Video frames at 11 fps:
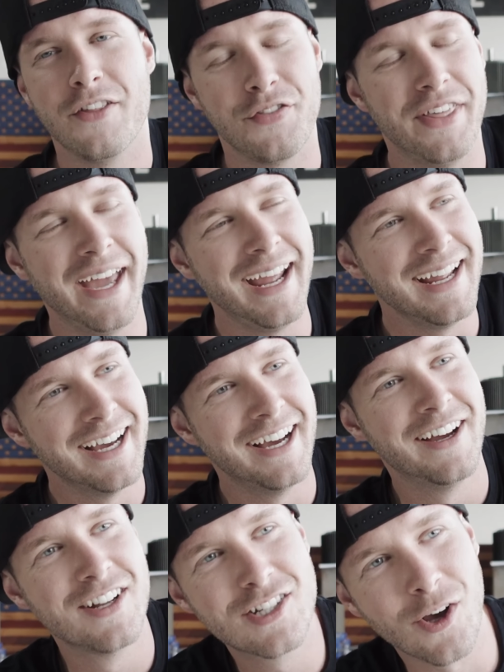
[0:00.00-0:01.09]
They
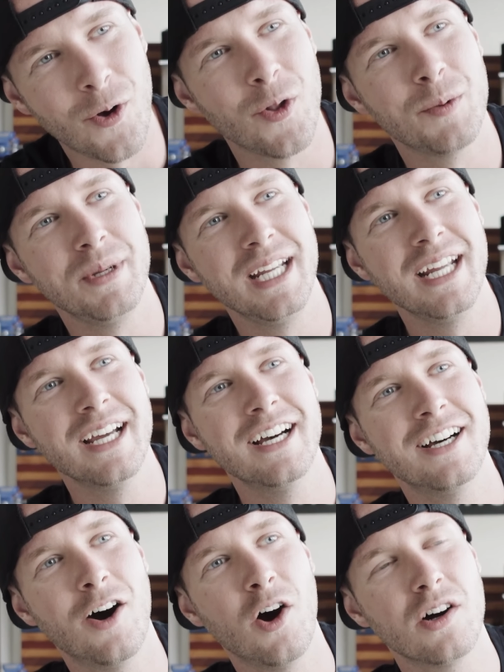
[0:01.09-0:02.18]
told me
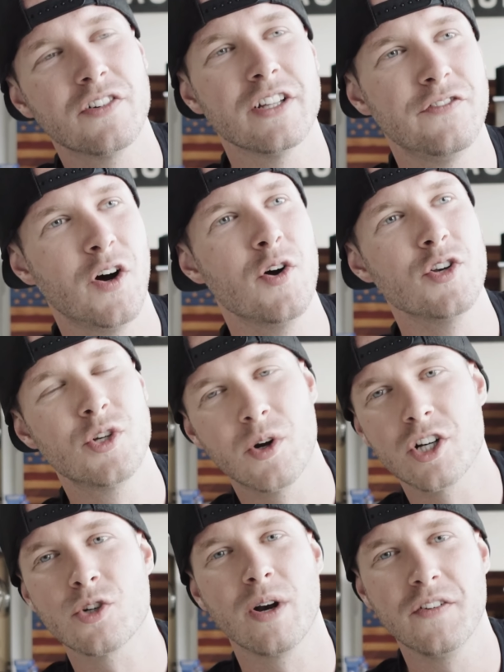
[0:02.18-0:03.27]
over the phone
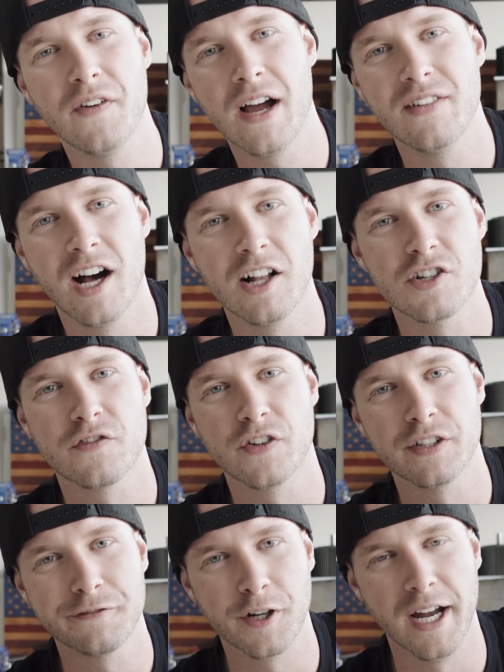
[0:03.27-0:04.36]
$225 for
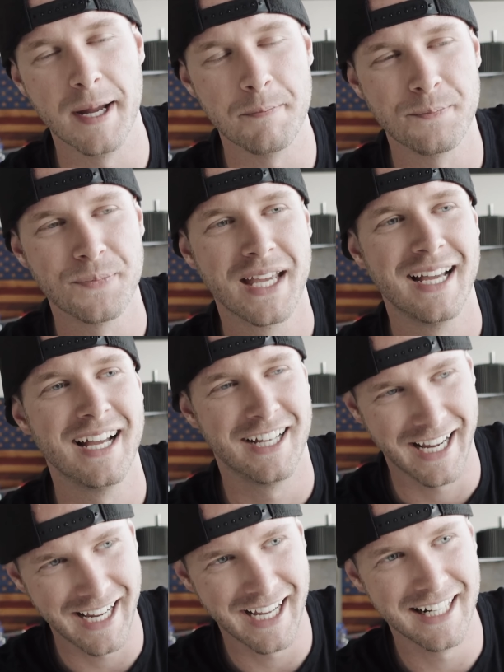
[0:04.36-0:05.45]
the frame
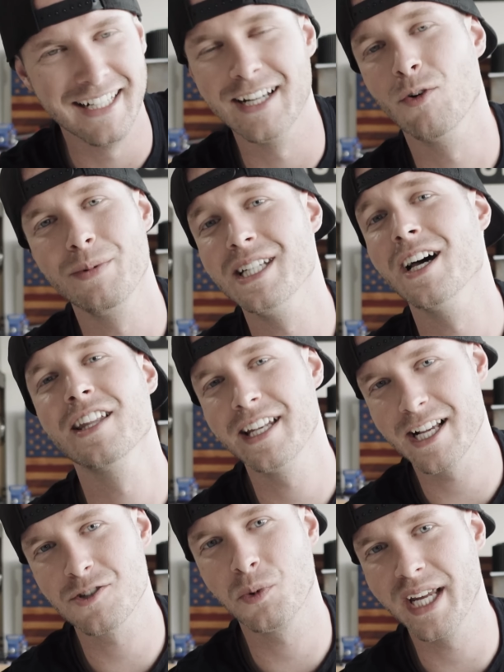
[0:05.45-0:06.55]
and it will be done the
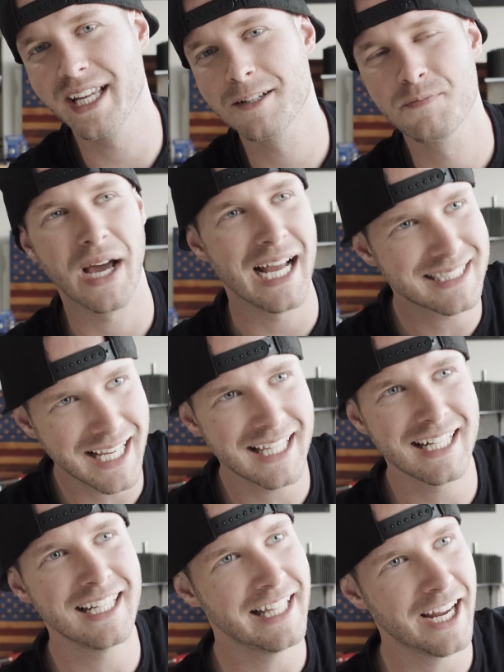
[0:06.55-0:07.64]
next week. I take
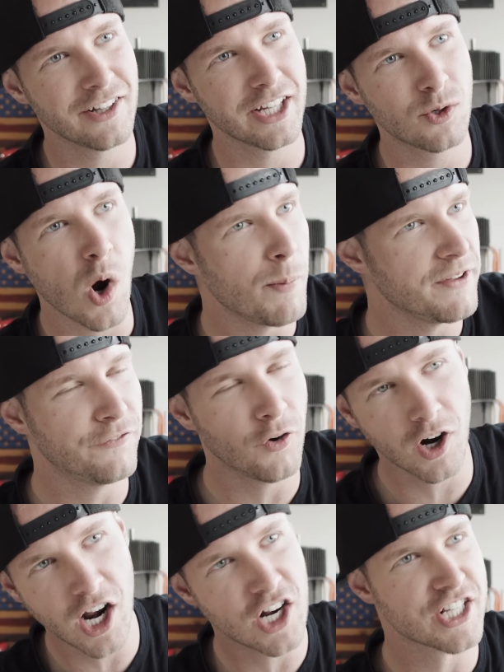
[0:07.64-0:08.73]
it in there, they quote me
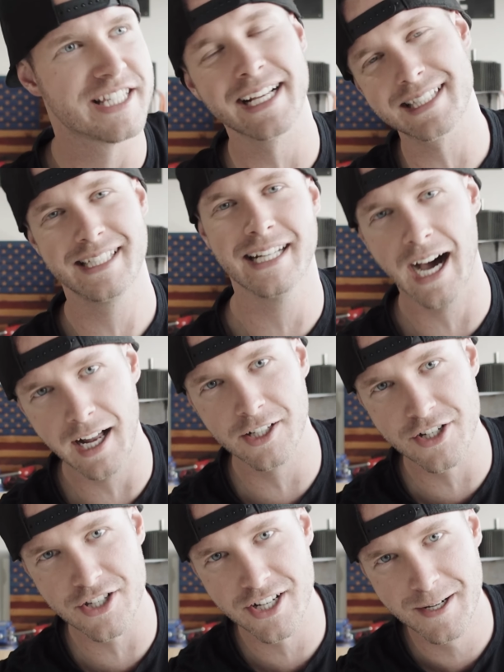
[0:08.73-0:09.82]

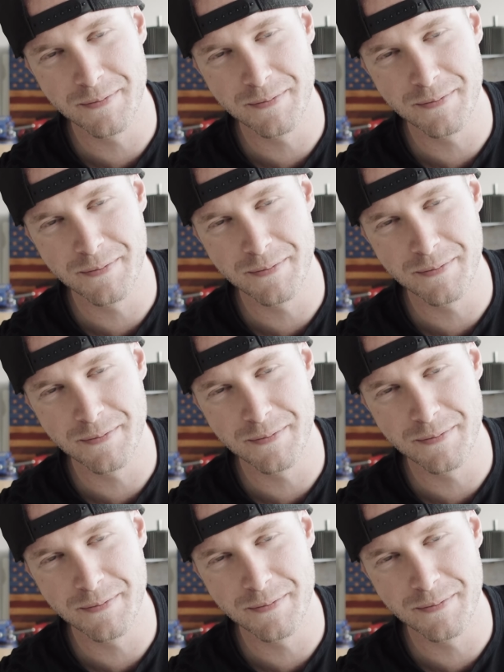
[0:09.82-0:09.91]
$460